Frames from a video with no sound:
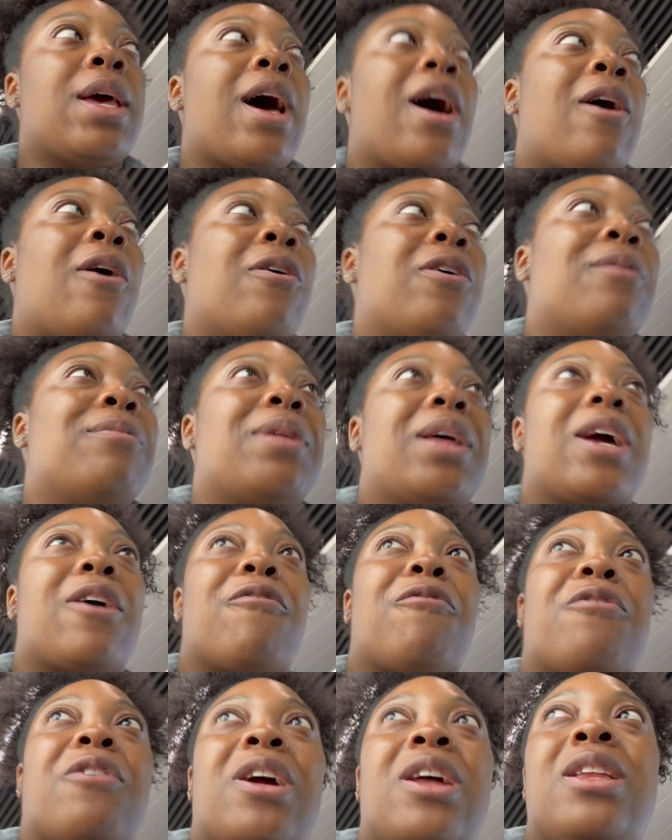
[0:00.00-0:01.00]
out i'm like
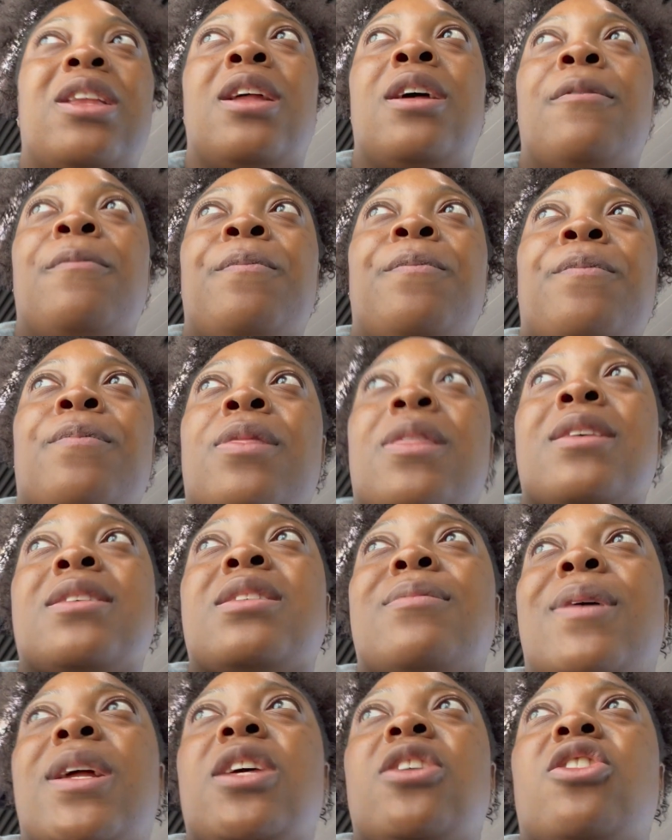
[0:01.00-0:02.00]
afraid
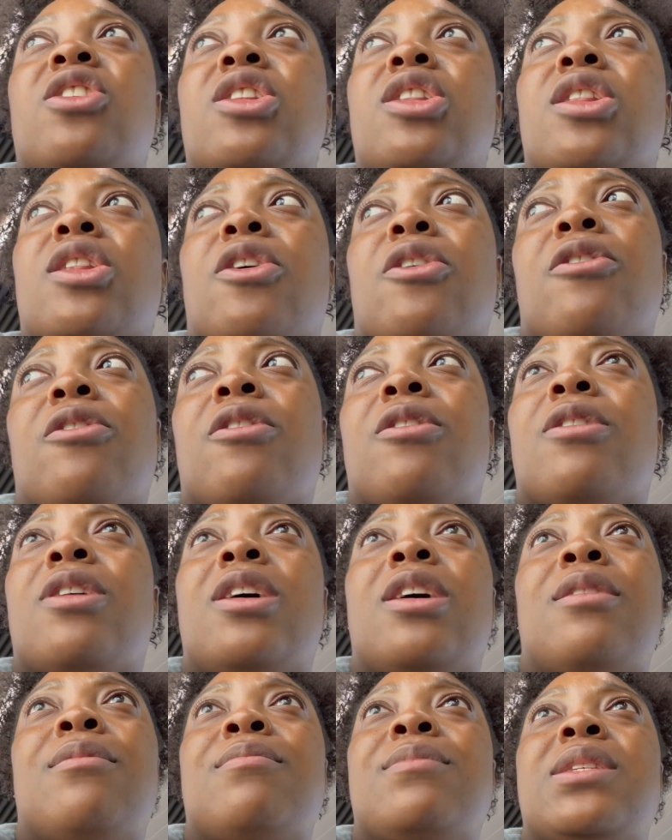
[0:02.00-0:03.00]
somebody could lure
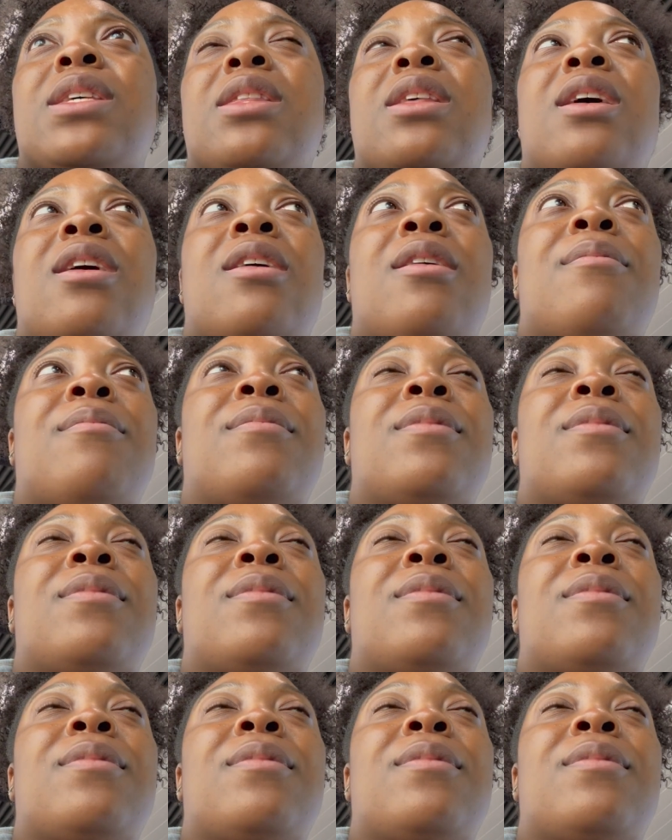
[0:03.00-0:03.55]
him to them